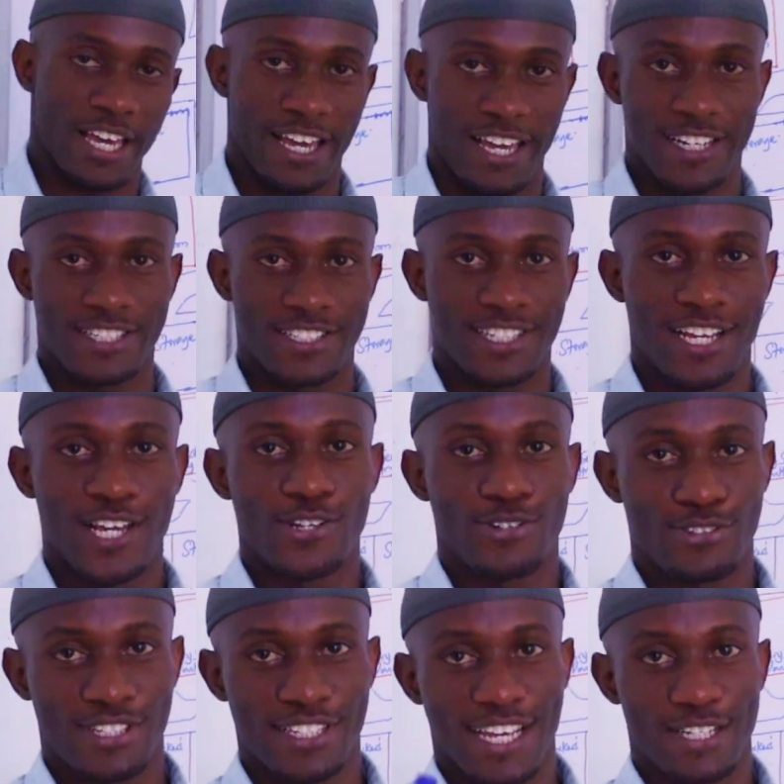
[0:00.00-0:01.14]
heads
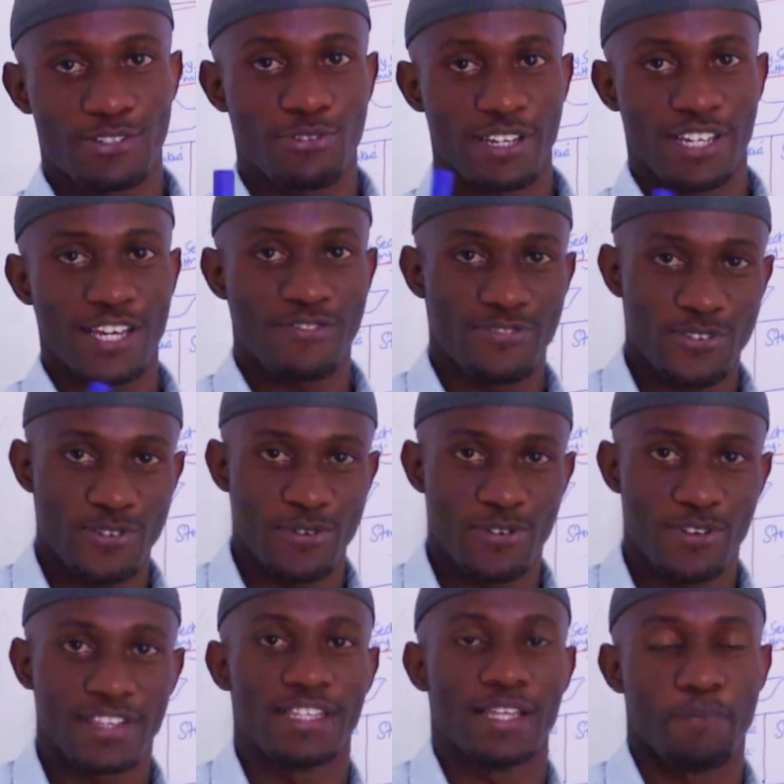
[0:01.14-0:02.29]
to see that we give
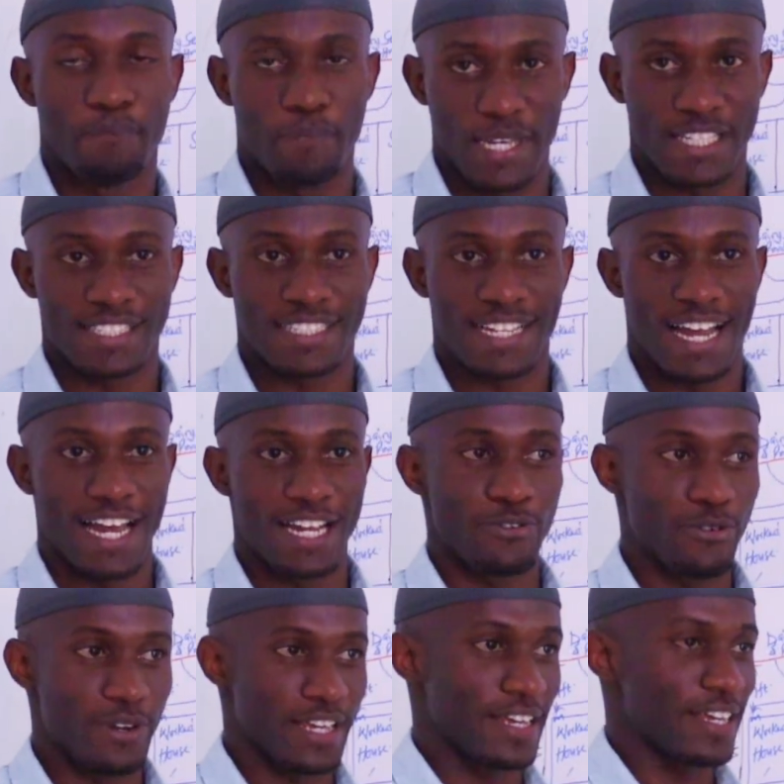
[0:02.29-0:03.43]
you the best,
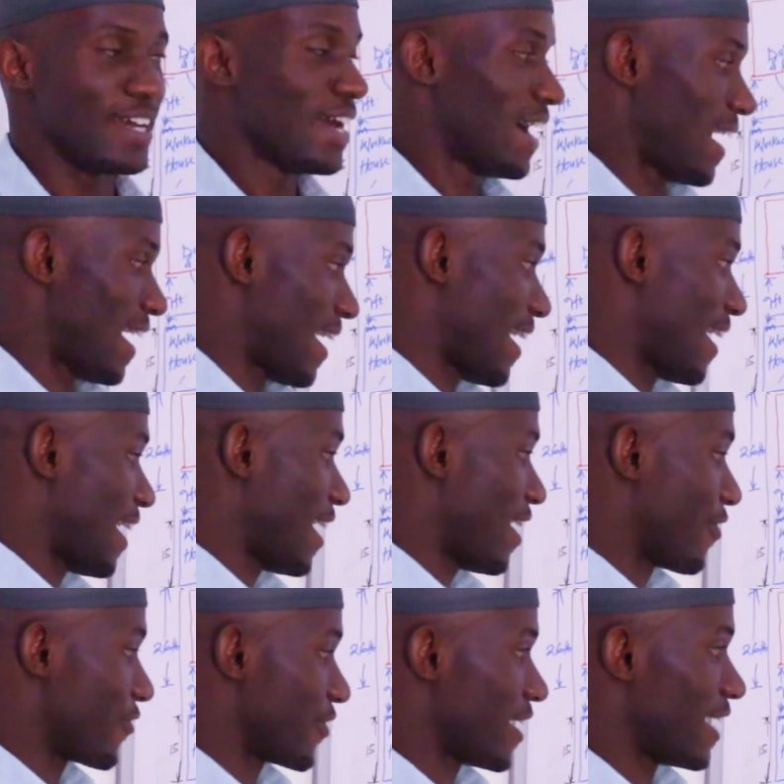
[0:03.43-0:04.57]
and we
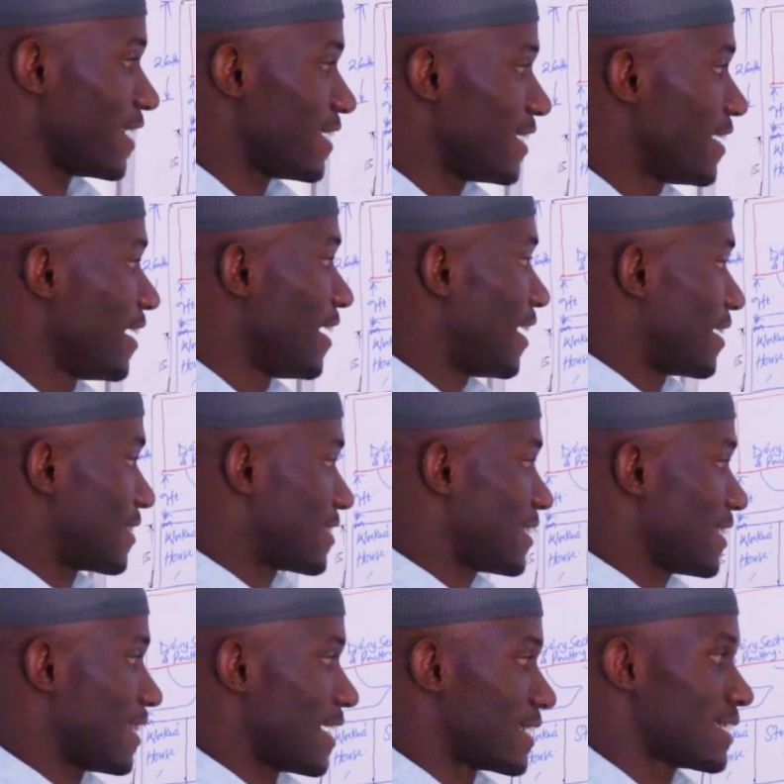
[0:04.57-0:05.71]
really
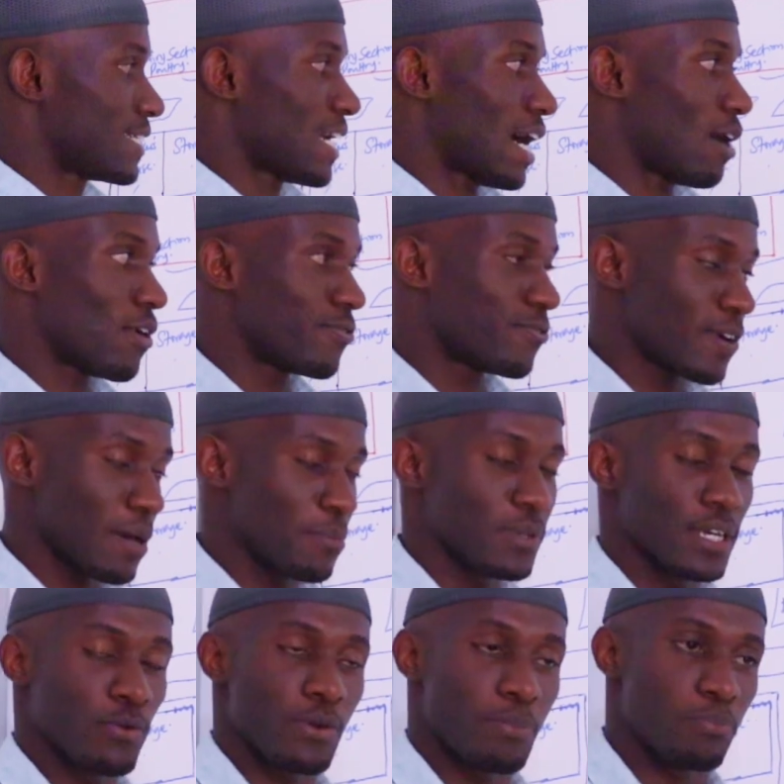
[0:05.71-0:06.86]
see that our
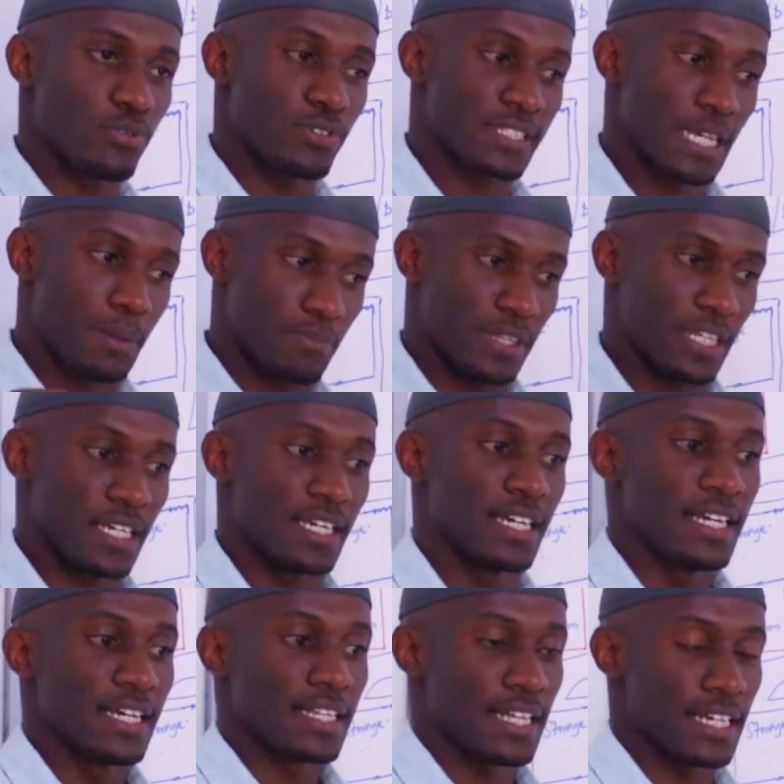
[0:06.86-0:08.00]
farming, we put something
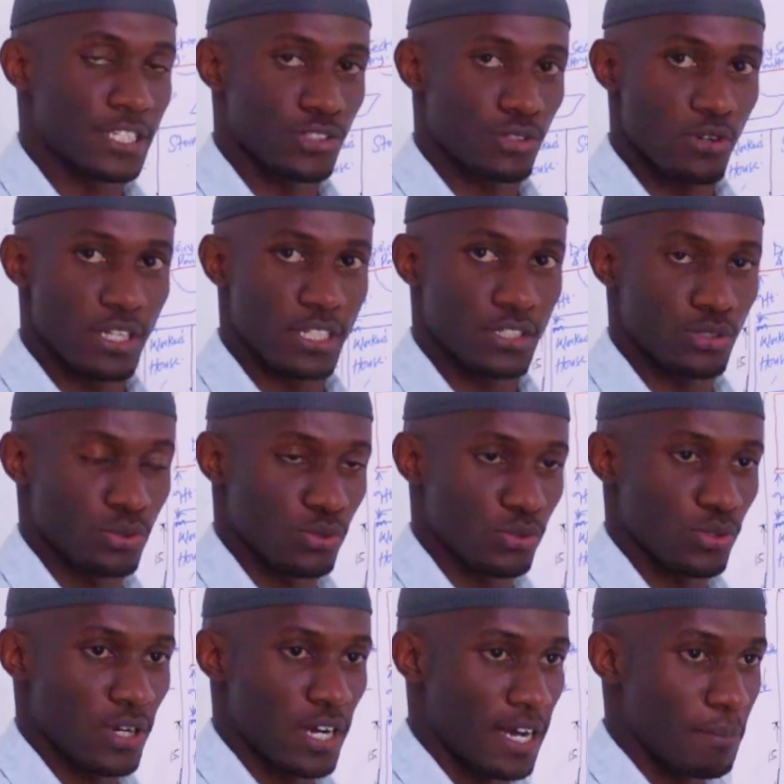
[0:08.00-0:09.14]
that is going
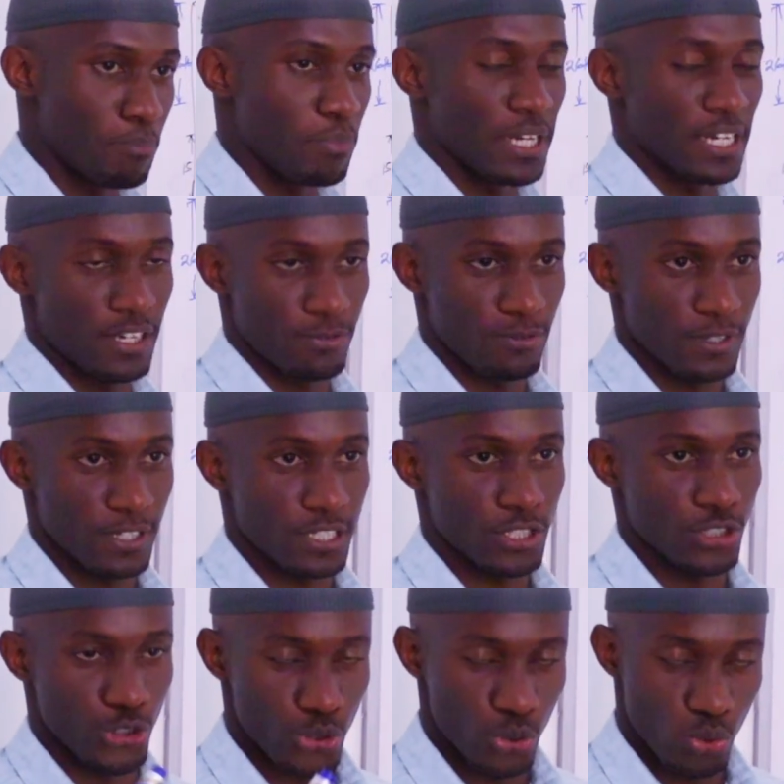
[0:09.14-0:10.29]
to
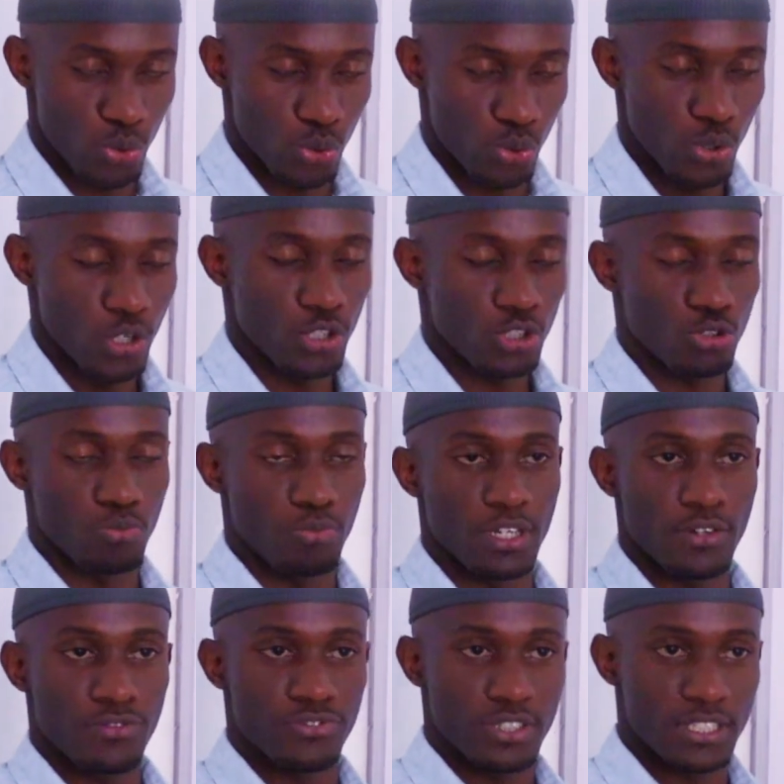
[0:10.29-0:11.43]
benefit you, to
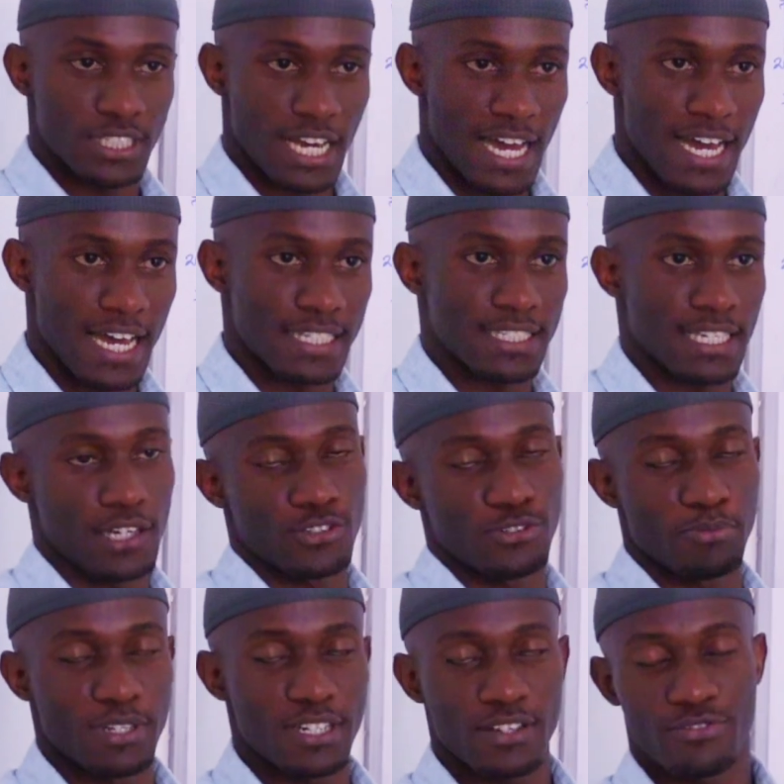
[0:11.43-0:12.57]
benefit us, and to
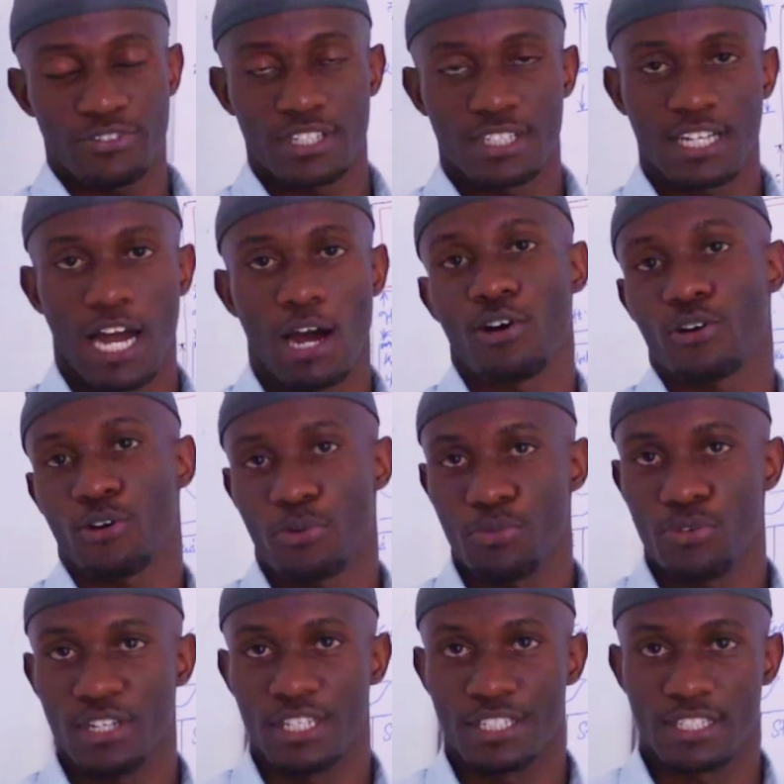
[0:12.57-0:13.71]
benefit our
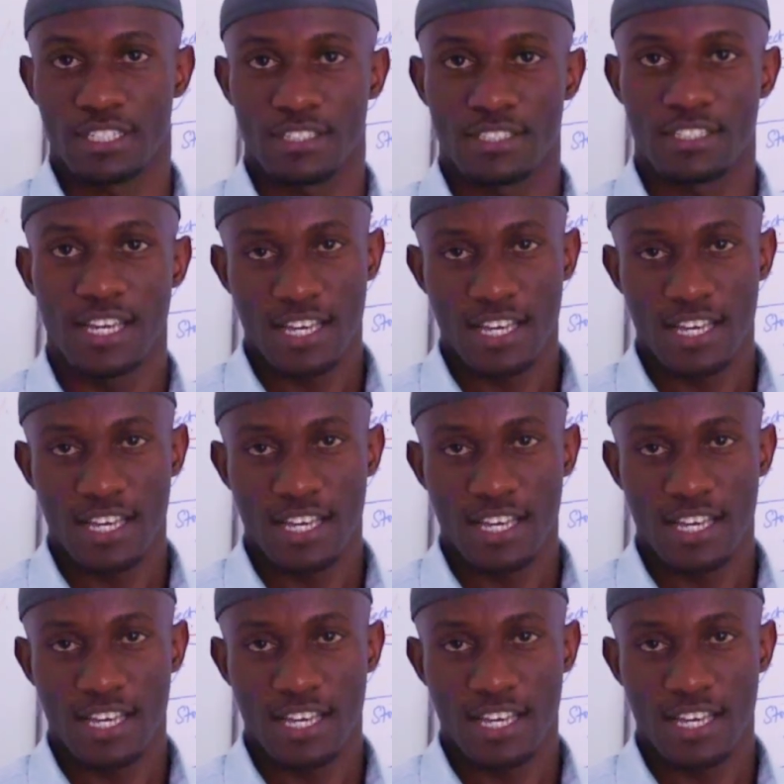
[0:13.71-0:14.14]
community.